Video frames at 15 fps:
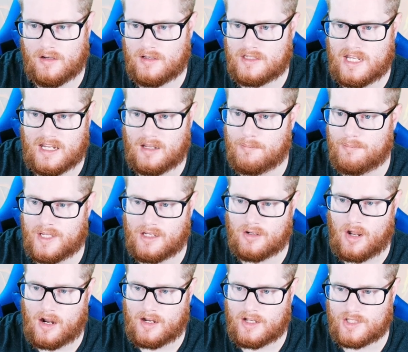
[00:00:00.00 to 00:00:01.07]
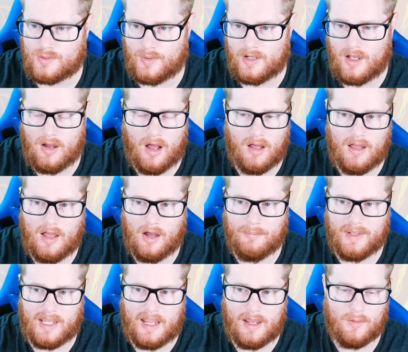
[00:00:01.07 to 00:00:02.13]
taking big knockouts with
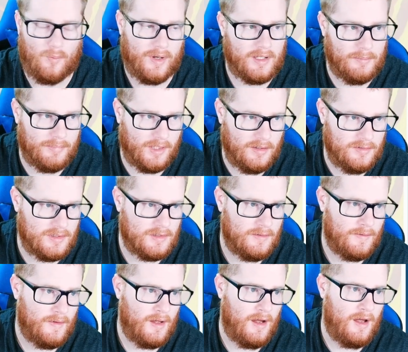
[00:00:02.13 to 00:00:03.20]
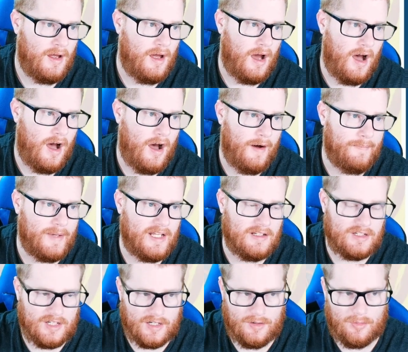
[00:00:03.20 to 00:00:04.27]
Helping Hand, Wicked Blows.
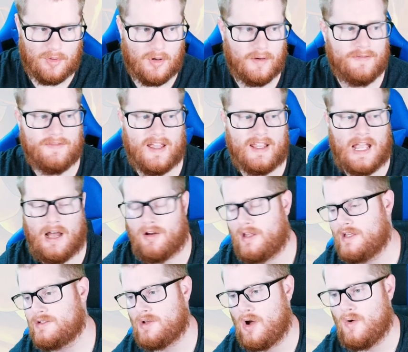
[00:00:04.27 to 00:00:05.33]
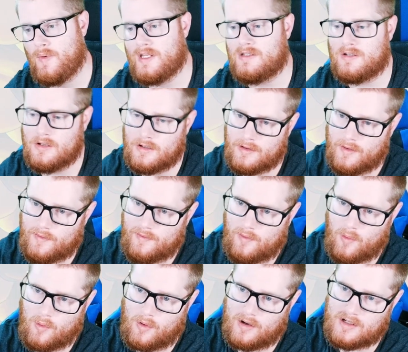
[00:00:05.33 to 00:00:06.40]
Incineroar, Fake Out is always good
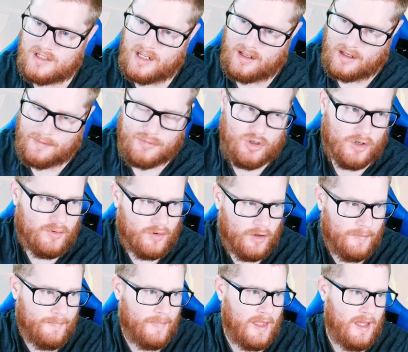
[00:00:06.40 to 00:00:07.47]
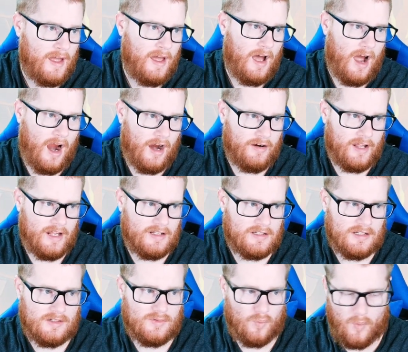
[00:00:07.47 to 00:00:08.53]
for setting up Trick Room. Iron Hands
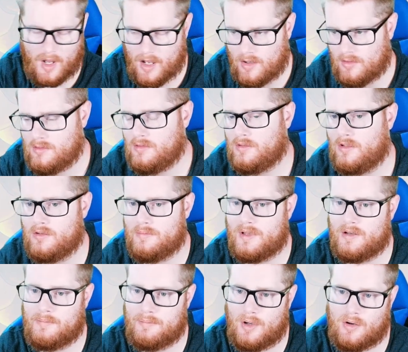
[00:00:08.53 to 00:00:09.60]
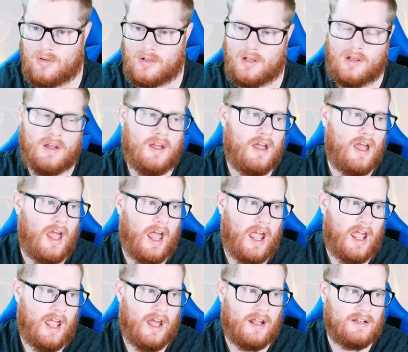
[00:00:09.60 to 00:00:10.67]
as well, a little bit of bulk.
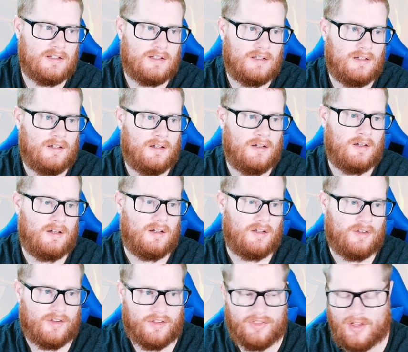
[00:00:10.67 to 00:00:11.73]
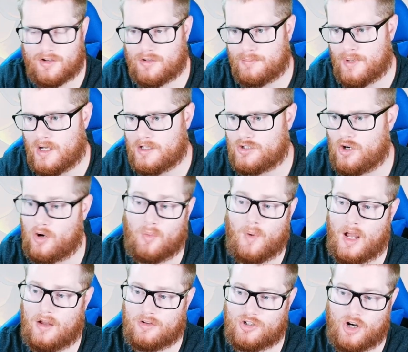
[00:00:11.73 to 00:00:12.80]
And the Thunder Punch or
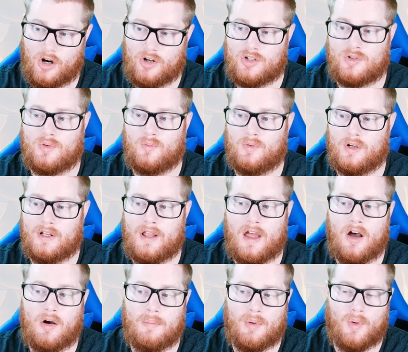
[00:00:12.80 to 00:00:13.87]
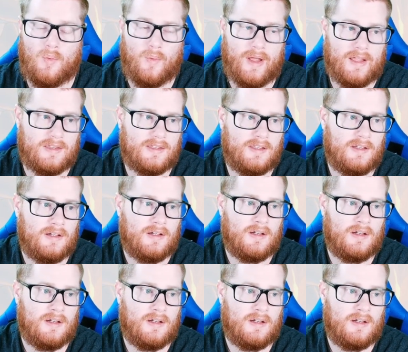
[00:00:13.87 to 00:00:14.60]
Wild Charge would help with